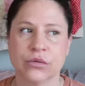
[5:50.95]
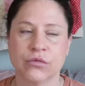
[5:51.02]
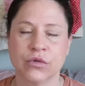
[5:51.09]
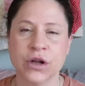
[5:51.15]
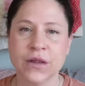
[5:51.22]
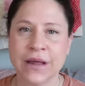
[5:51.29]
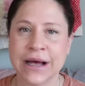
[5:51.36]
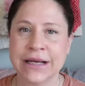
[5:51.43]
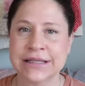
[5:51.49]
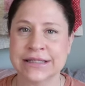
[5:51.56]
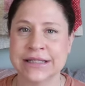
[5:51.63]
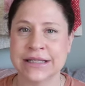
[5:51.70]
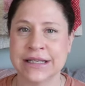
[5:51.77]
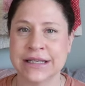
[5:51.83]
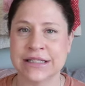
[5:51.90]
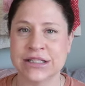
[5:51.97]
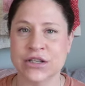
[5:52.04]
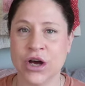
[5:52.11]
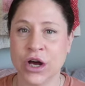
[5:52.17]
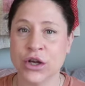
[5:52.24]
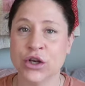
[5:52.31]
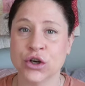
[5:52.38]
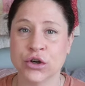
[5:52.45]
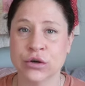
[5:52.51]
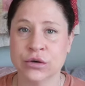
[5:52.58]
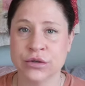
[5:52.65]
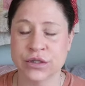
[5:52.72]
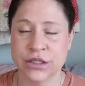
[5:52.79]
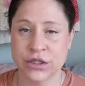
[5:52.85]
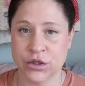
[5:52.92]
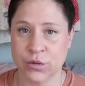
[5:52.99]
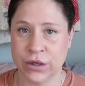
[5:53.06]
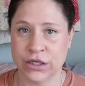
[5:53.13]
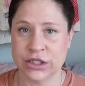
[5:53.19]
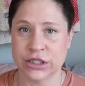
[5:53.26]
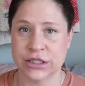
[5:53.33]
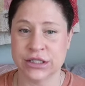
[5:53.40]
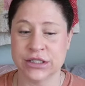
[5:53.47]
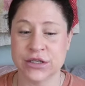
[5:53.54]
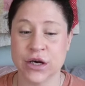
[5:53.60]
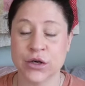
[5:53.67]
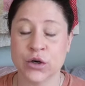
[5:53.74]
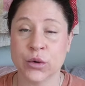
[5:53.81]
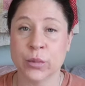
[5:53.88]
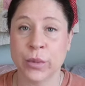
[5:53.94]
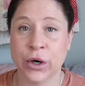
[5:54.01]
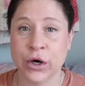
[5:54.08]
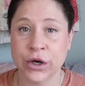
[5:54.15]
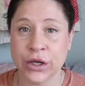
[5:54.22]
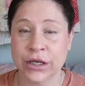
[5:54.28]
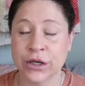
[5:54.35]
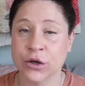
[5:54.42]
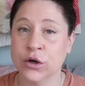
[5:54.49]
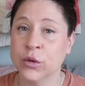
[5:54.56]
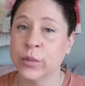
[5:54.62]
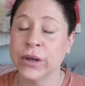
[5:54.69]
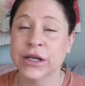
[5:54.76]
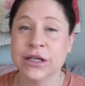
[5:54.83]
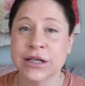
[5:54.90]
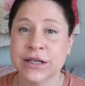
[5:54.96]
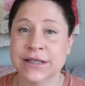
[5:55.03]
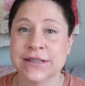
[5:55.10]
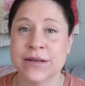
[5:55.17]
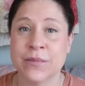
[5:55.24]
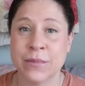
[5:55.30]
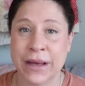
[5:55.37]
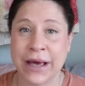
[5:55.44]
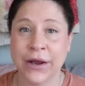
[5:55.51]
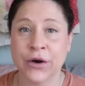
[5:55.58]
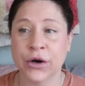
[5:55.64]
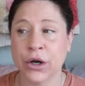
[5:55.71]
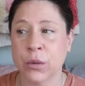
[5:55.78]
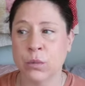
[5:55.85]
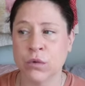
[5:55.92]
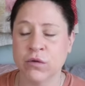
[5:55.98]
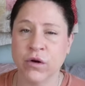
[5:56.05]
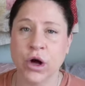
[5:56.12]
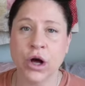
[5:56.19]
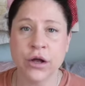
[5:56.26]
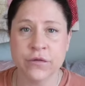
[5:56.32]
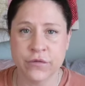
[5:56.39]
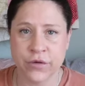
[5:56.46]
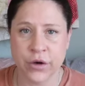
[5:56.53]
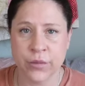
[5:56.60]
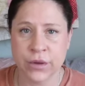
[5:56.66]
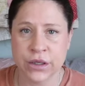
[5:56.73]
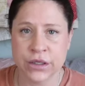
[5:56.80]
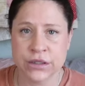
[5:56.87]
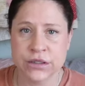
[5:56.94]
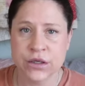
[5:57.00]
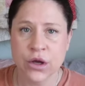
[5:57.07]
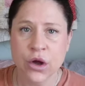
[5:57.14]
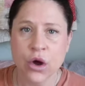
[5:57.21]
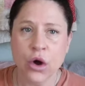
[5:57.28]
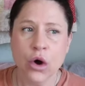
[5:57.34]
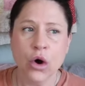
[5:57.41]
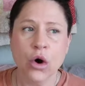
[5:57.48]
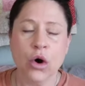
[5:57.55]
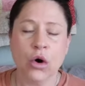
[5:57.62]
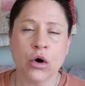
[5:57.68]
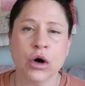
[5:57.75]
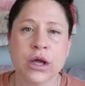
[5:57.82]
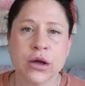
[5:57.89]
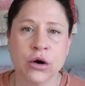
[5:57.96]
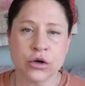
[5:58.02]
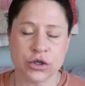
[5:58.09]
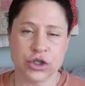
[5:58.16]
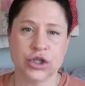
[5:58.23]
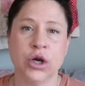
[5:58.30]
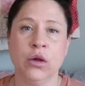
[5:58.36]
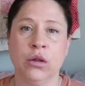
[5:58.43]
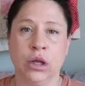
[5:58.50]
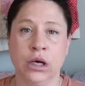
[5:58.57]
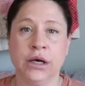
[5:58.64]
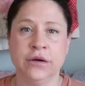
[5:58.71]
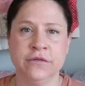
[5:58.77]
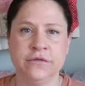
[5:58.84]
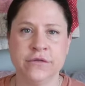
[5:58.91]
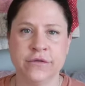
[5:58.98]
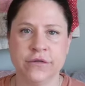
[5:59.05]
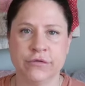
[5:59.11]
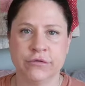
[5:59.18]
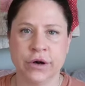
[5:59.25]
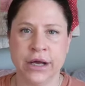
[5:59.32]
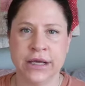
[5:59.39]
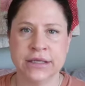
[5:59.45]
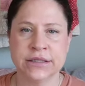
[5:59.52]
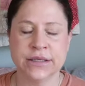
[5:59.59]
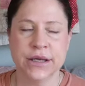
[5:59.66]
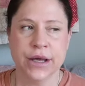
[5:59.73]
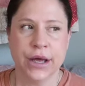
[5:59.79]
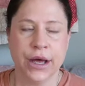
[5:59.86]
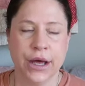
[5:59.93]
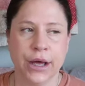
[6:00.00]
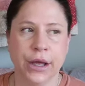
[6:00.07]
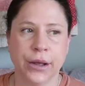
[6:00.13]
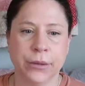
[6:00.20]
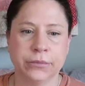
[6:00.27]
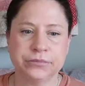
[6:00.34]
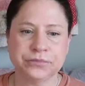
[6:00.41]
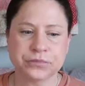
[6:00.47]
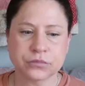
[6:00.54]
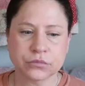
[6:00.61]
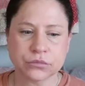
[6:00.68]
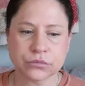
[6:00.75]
realize that it's not your situation, it's not your burden, and your opinion doesn't matter, and move on from it, or, or show love, right? Um,